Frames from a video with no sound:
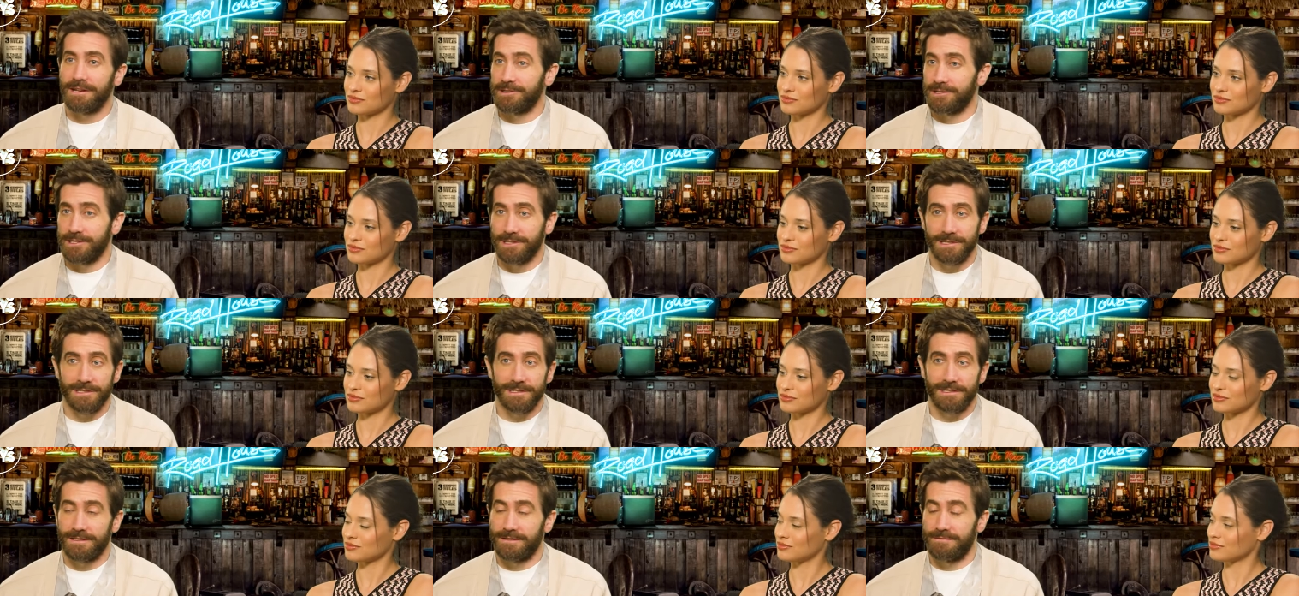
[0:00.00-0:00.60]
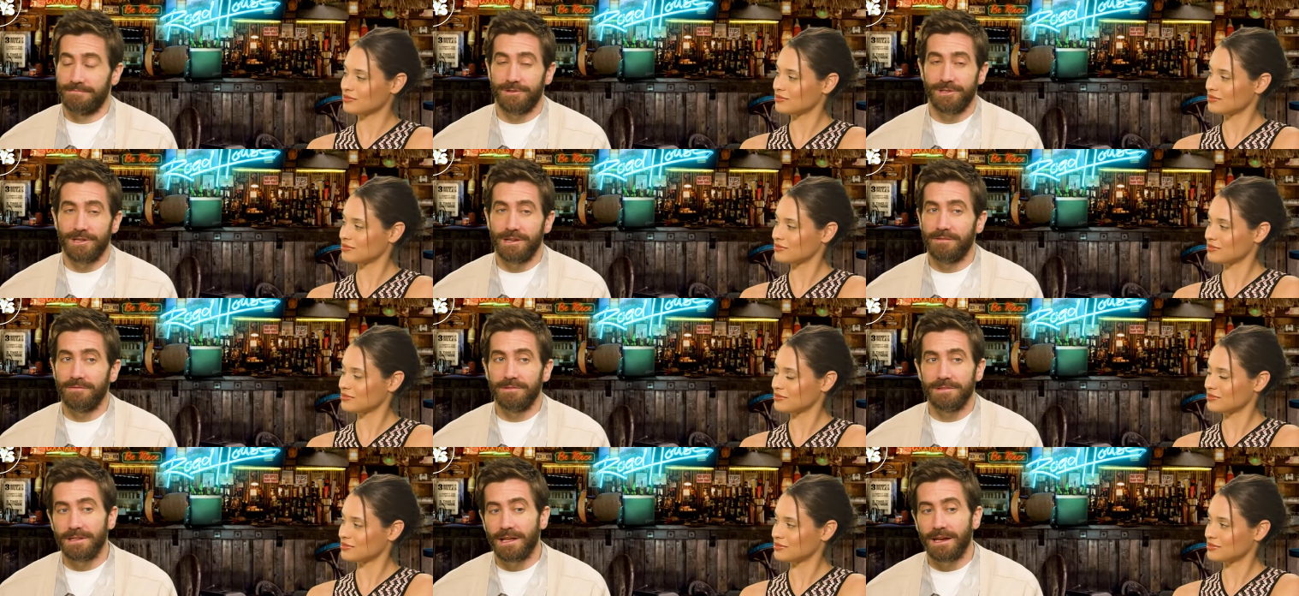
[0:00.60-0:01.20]
Speaker 1: She just she
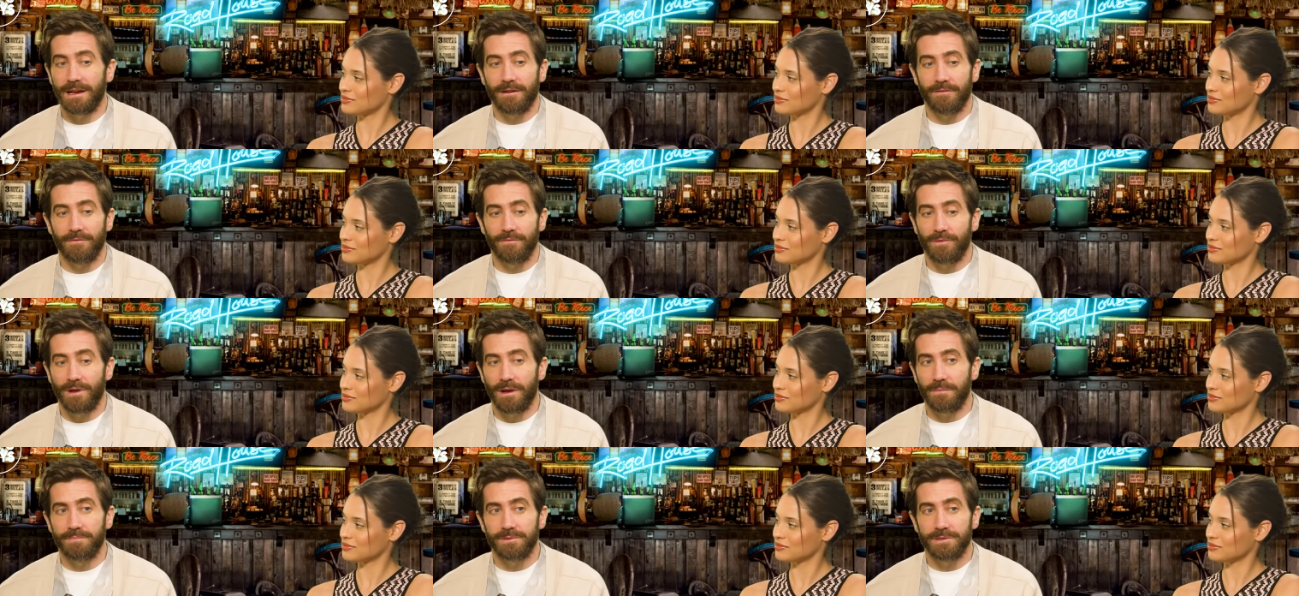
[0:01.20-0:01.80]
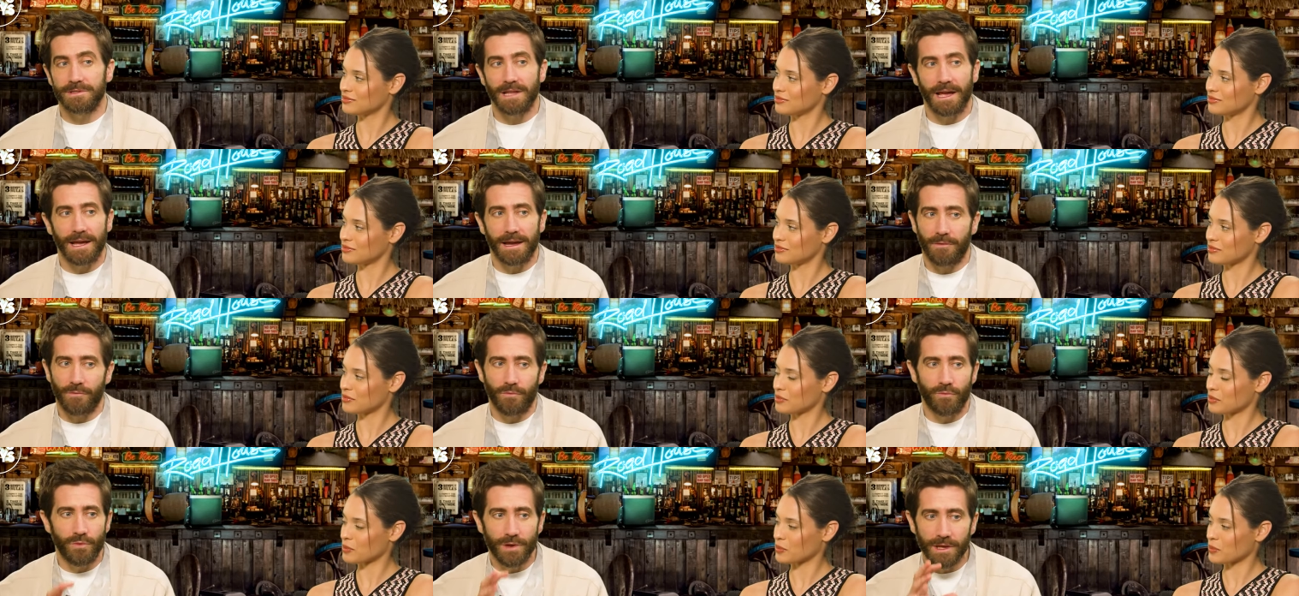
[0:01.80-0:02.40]
was like like
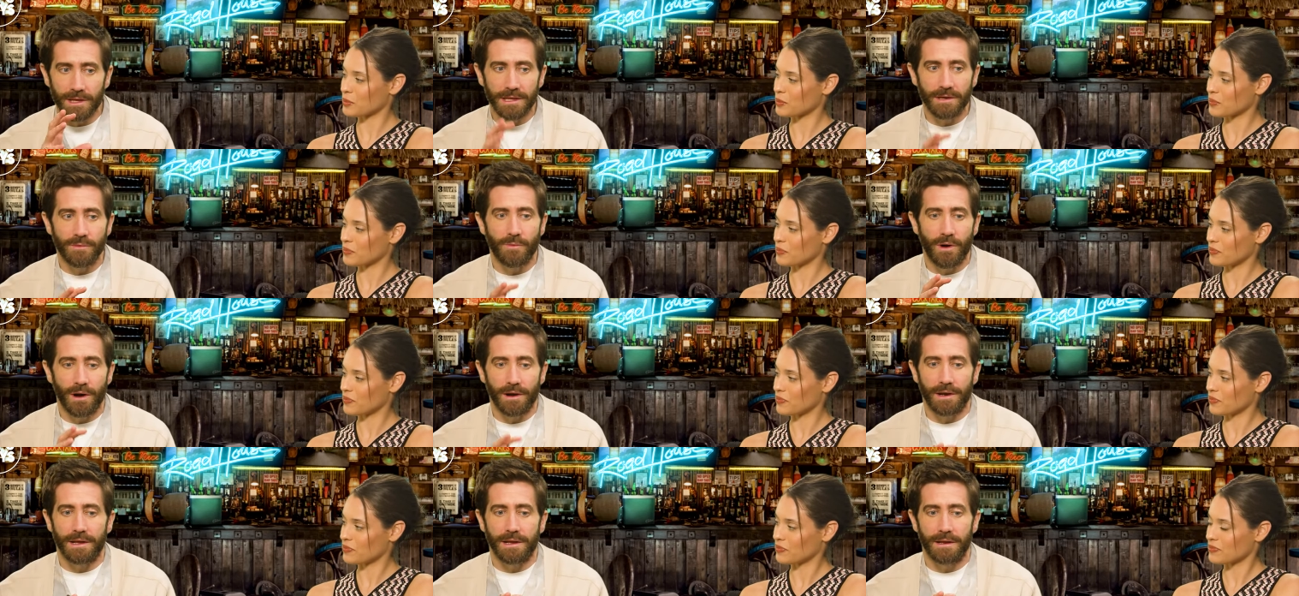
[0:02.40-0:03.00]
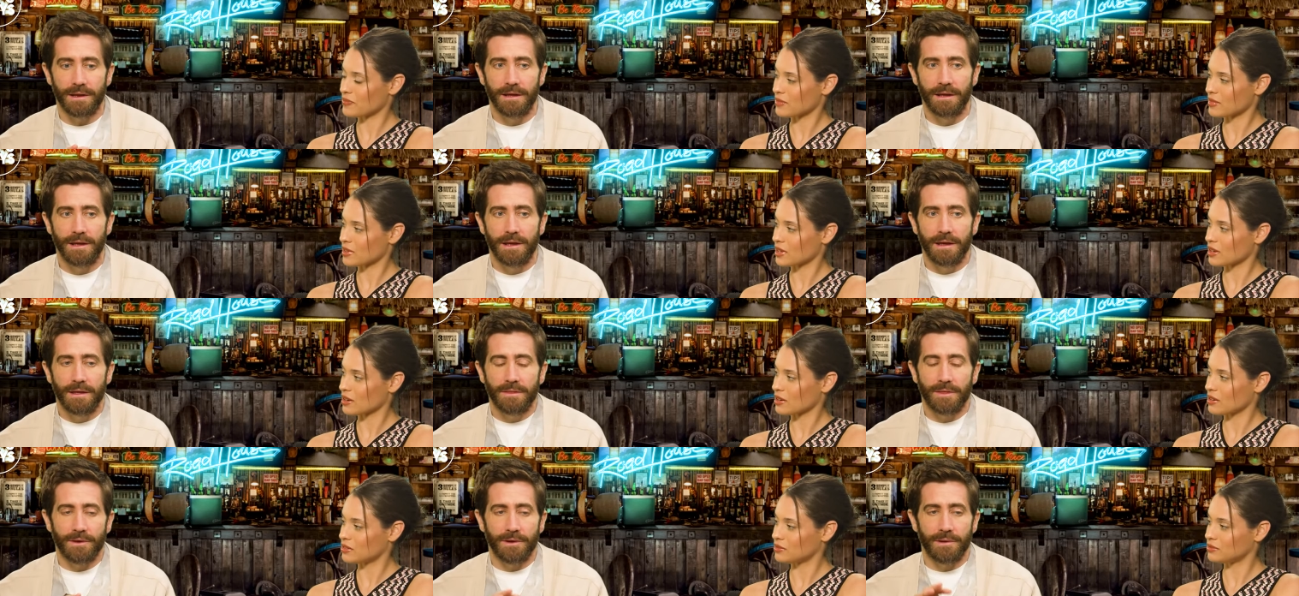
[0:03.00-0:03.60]
really wanted
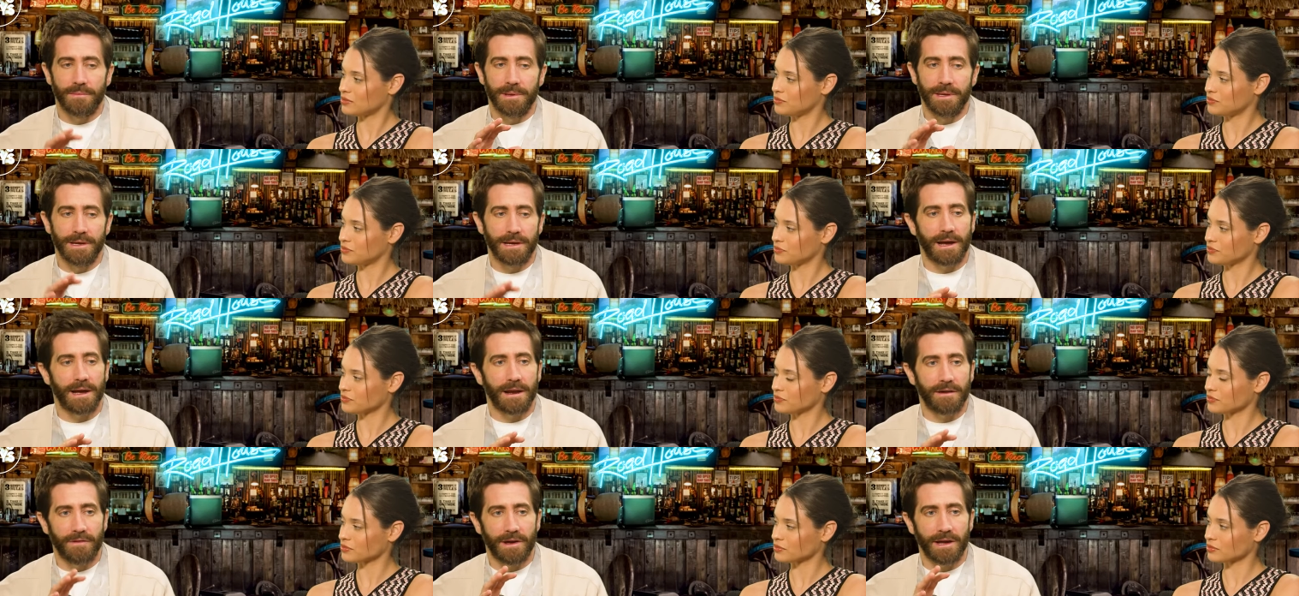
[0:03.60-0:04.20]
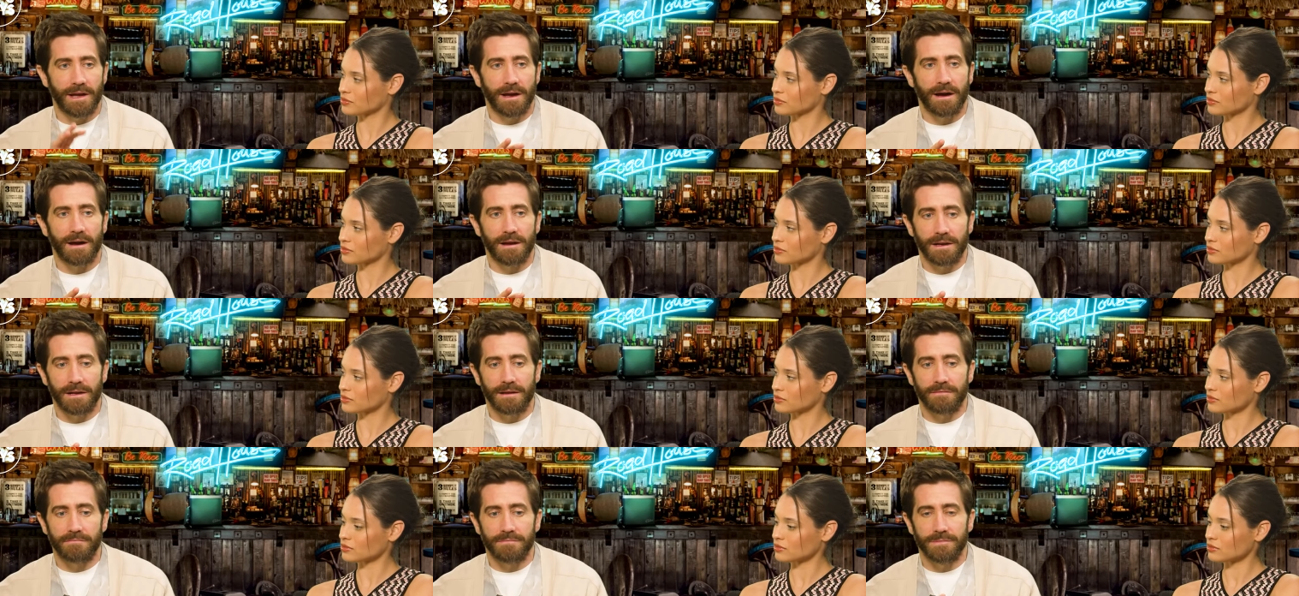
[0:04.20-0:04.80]
there to be a kind of
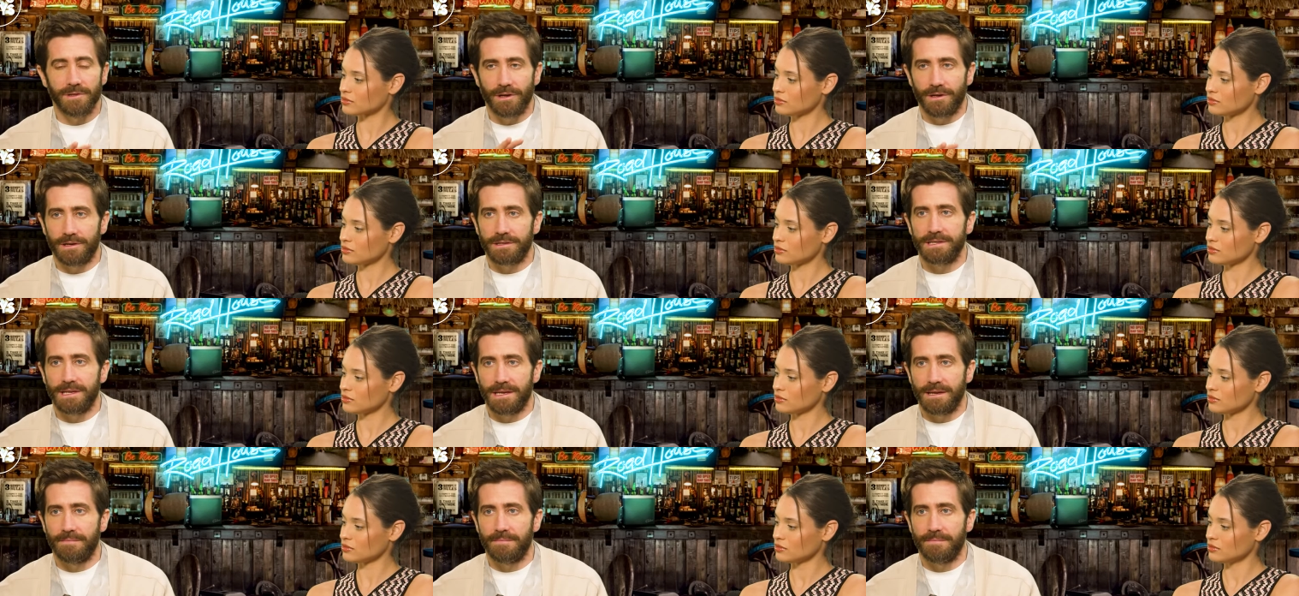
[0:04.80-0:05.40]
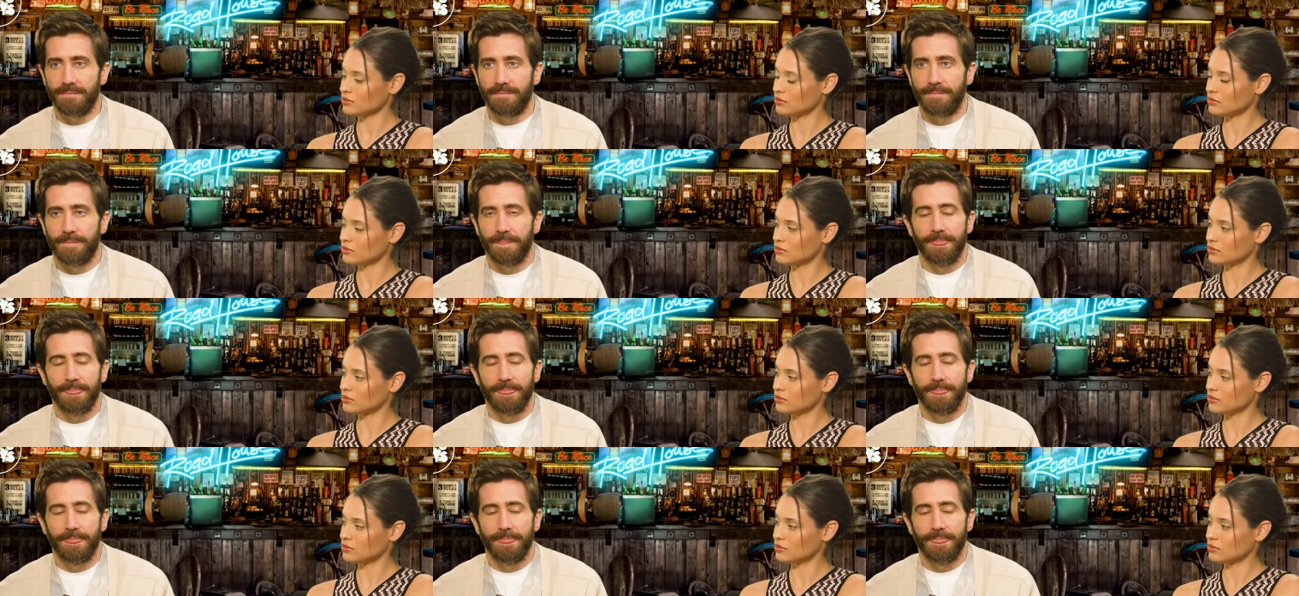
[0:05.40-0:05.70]
iconic look to him,